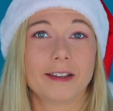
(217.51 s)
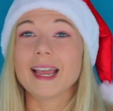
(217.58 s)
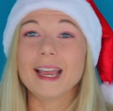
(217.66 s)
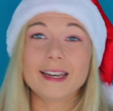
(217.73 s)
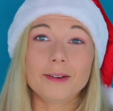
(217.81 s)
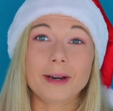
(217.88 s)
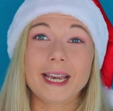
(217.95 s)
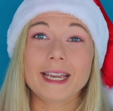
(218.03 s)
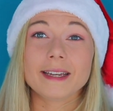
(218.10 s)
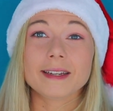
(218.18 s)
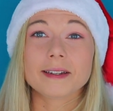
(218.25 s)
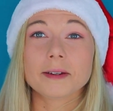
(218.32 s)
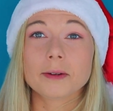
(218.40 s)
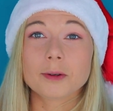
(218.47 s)

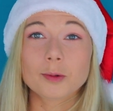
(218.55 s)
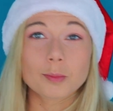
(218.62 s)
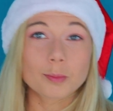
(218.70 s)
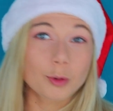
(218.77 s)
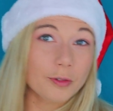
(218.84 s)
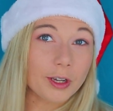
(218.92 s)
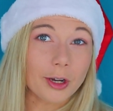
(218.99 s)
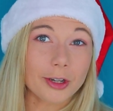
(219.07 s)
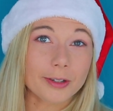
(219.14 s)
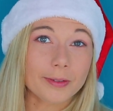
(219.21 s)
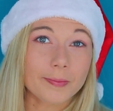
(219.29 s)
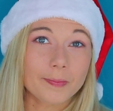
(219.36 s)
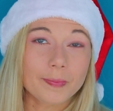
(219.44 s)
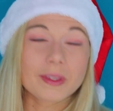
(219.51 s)
Anyway, moving on.
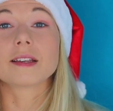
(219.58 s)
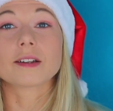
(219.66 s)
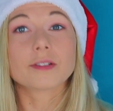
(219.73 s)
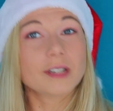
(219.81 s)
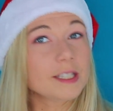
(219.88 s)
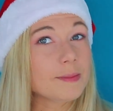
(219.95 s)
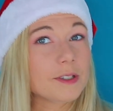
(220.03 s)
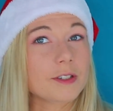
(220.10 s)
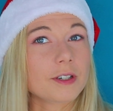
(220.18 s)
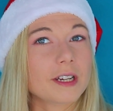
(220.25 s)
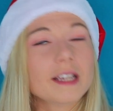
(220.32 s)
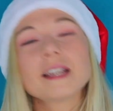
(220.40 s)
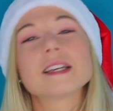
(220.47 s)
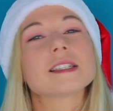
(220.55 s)
The Christmas
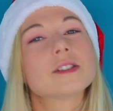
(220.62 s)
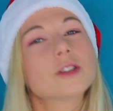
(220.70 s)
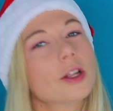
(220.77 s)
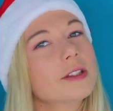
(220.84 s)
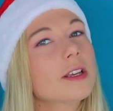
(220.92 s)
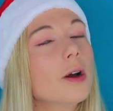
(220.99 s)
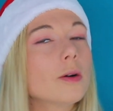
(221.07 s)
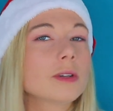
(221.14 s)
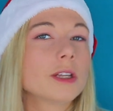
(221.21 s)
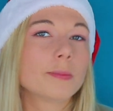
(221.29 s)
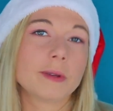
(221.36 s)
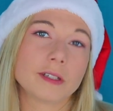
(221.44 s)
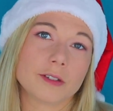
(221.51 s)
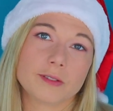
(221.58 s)
tree is not the only
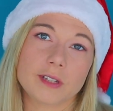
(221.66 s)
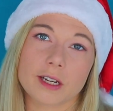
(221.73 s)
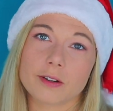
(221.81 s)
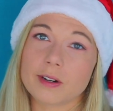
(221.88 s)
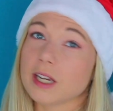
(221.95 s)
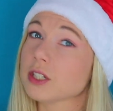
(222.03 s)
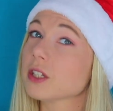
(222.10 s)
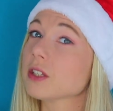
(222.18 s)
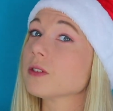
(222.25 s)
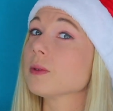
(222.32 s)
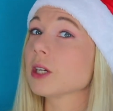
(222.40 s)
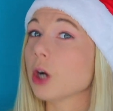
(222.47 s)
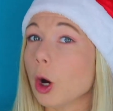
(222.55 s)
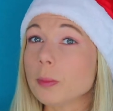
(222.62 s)
piece of decoration we
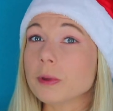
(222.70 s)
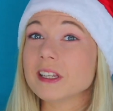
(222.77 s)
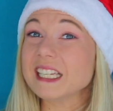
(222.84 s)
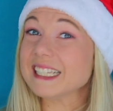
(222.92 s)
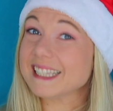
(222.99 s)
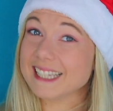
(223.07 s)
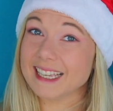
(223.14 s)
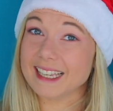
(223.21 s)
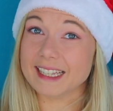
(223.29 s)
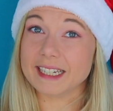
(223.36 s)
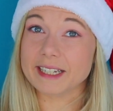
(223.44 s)
commonly see.